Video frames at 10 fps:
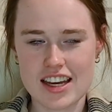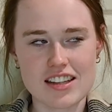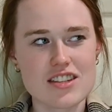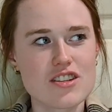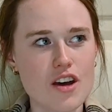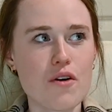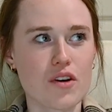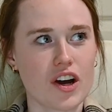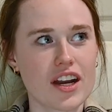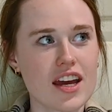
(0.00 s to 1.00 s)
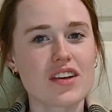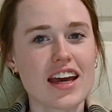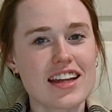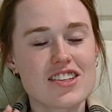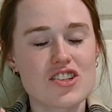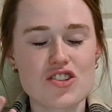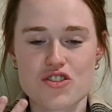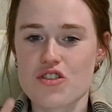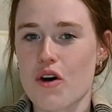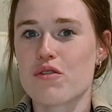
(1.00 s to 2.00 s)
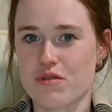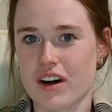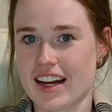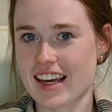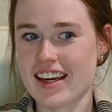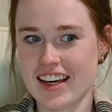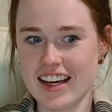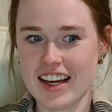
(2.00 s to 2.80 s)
It's so good. It's just so funny.